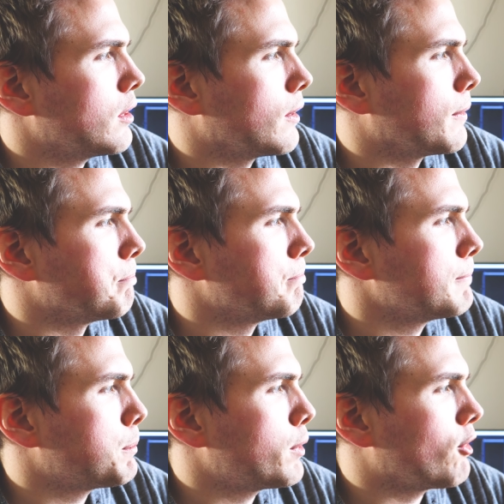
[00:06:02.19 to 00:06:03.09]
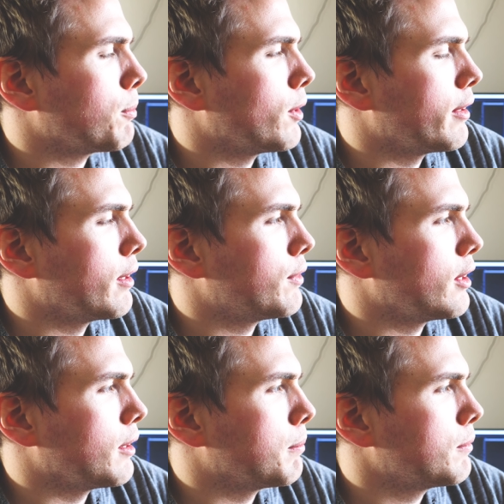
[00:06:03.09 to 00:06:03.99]
Um, it's a pretty small dev
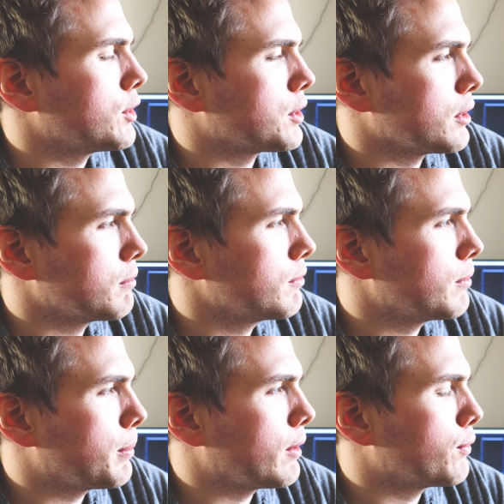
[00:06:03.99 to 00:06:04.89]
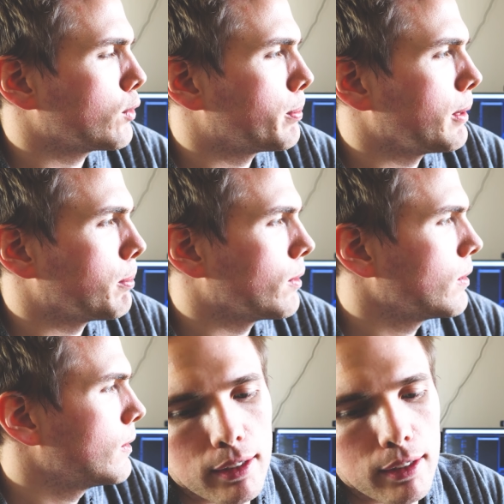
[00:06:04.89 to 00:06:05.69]
team, just a, about four people.